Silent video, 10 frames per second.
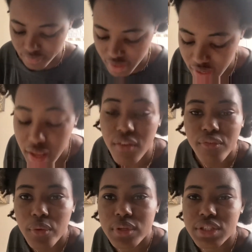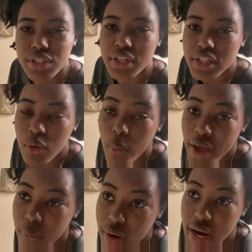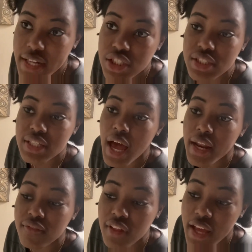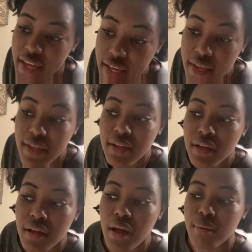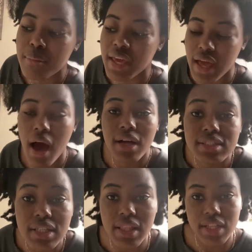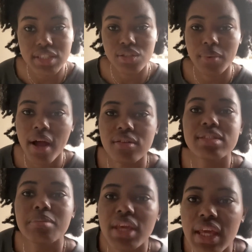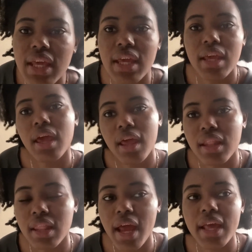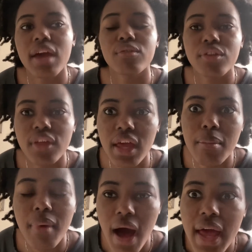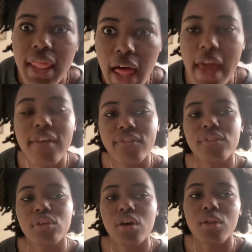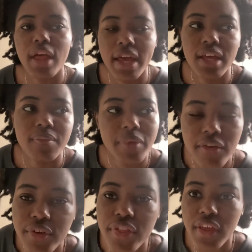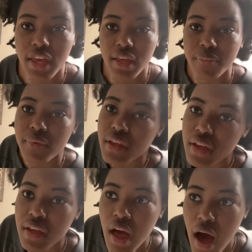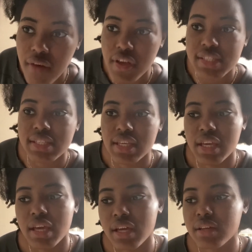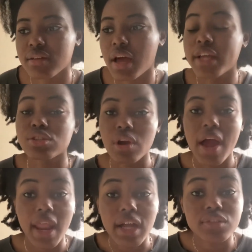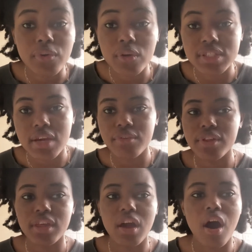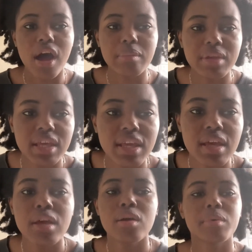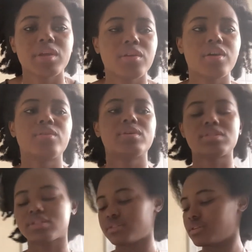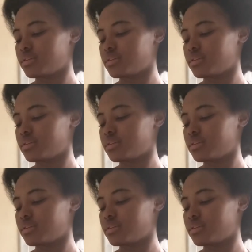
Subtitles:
an influencer in the way where I just kind of like make content that surrounds me and like everything in my life, you know, like everything. Obviously I try not to focus everything on me, but you know, it's